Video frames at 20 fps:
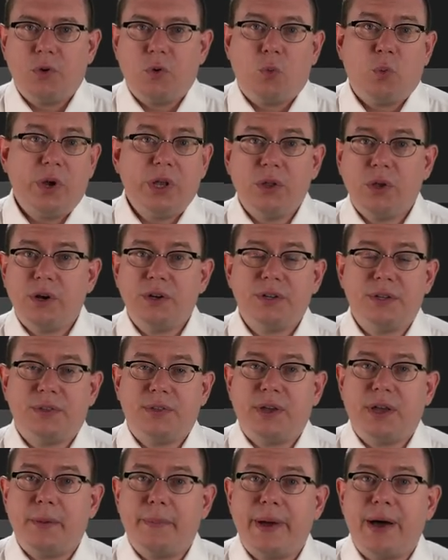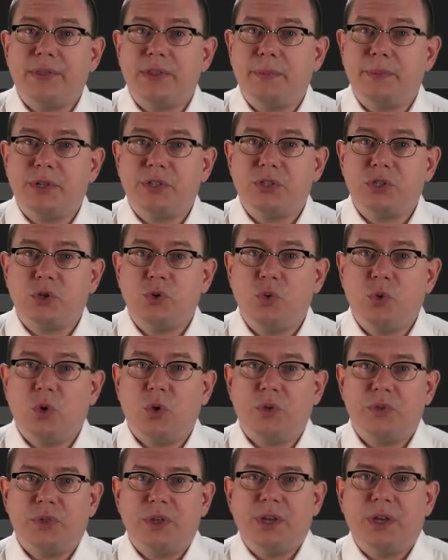We learn to think about them in
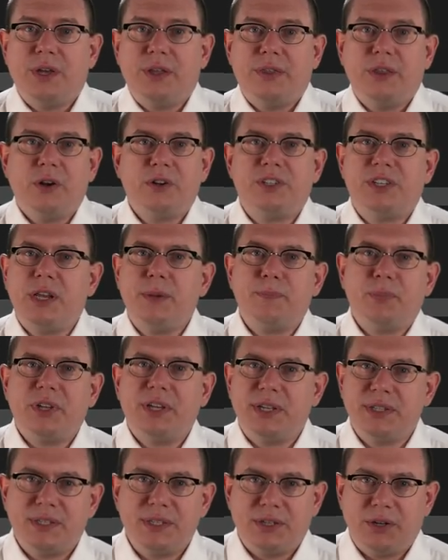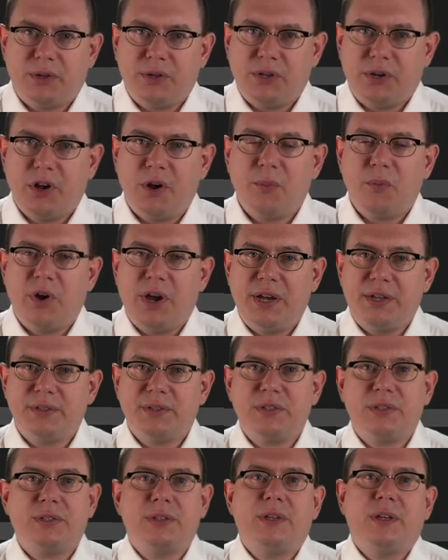school. They're deeply instilled in our
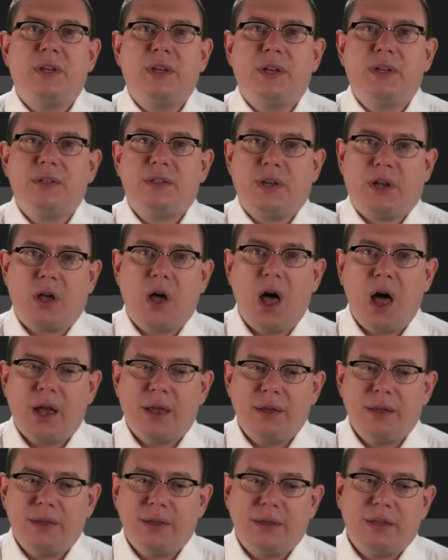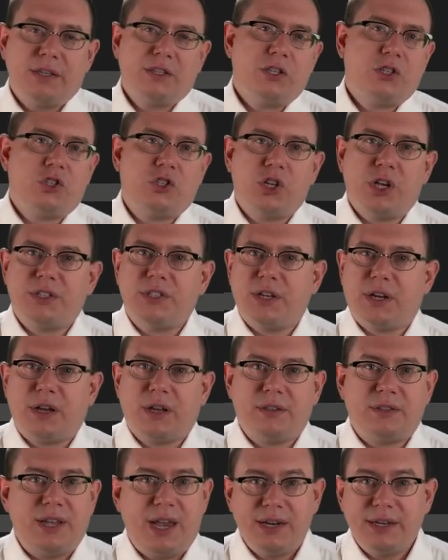brains. To Coq, this is just a
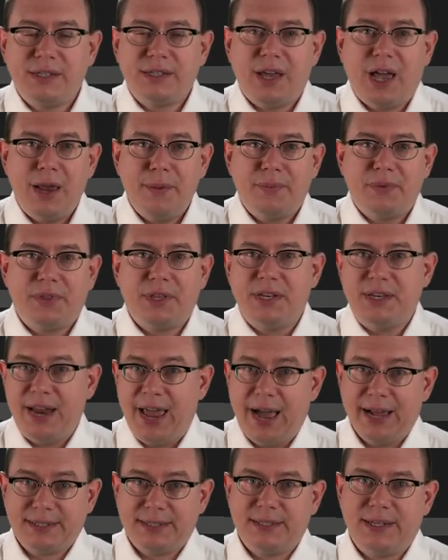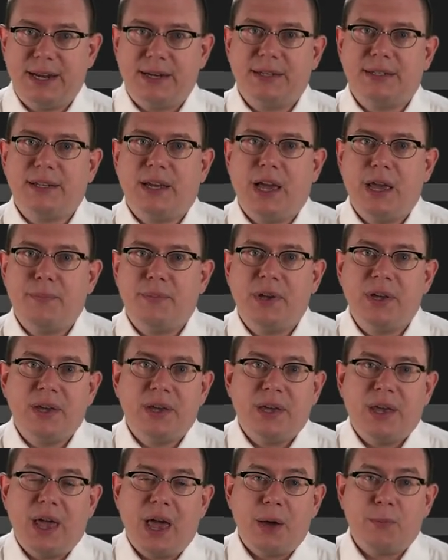data type, the NAT data type,
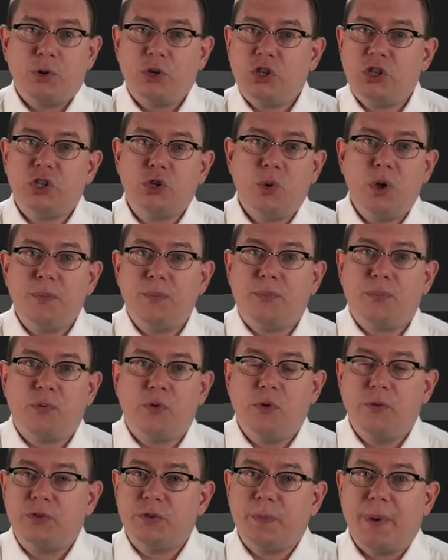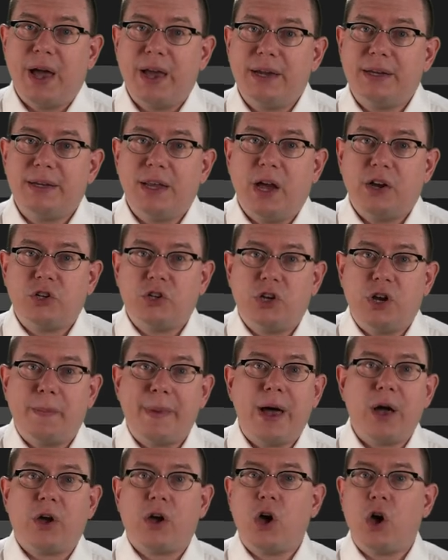and we're just doing proofs by induction
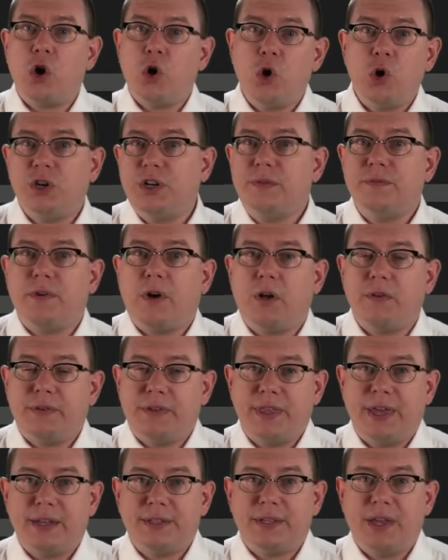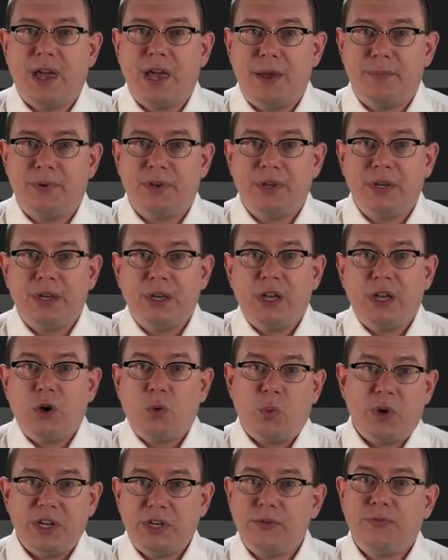about code involving that type.
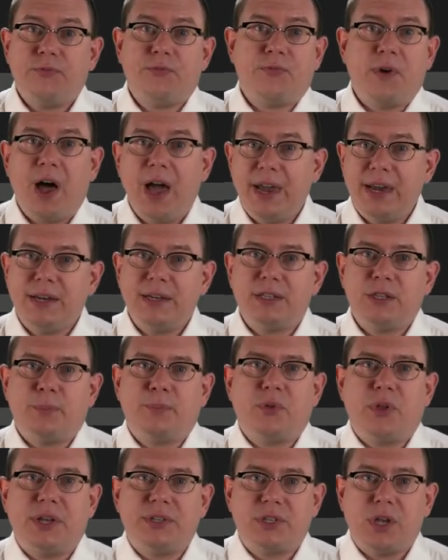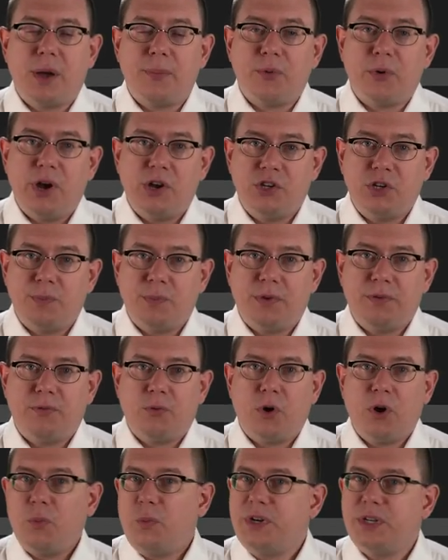We defined the plus operation
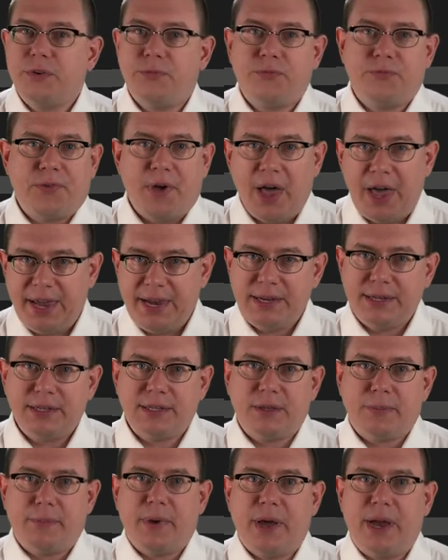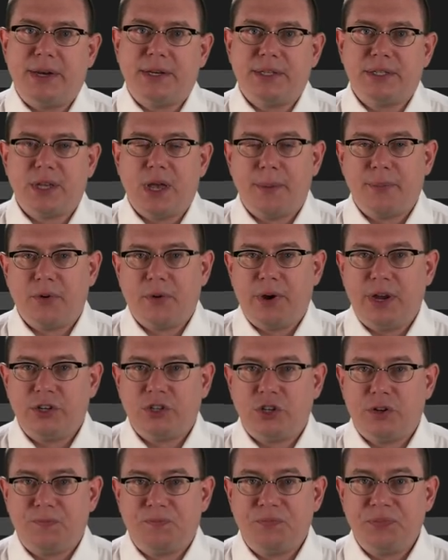before. We defined the minus
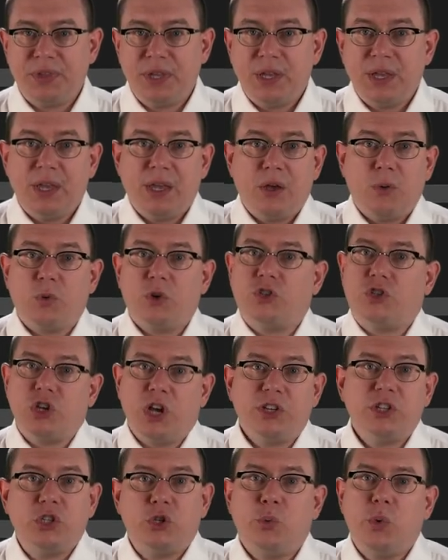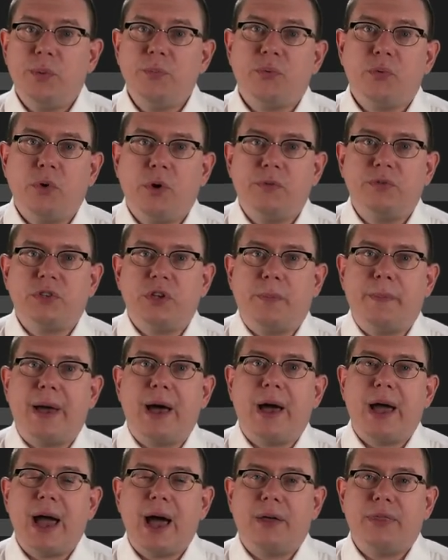operation. We're just doing proofs
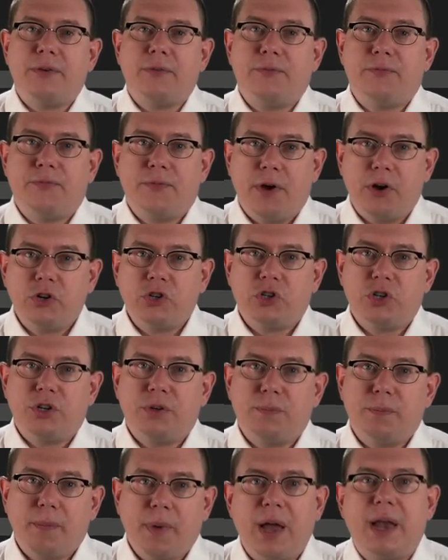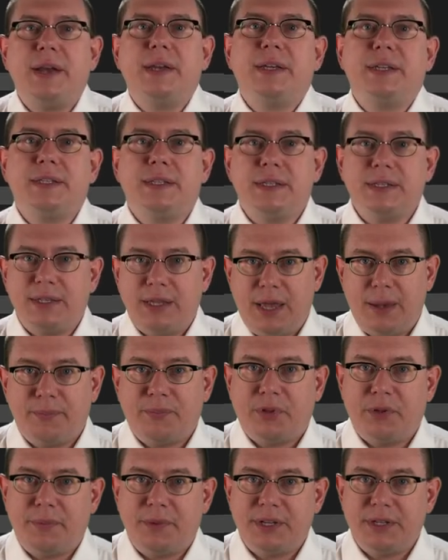about how the function minus is
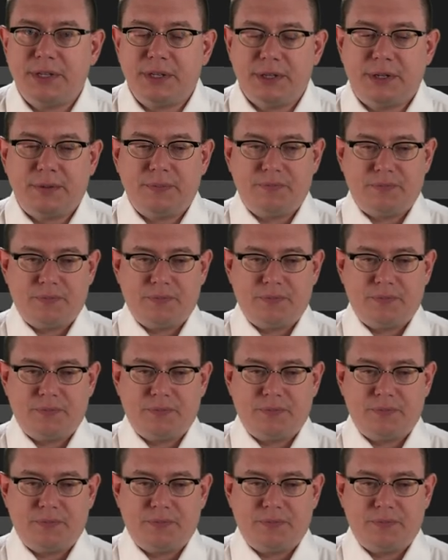implemented.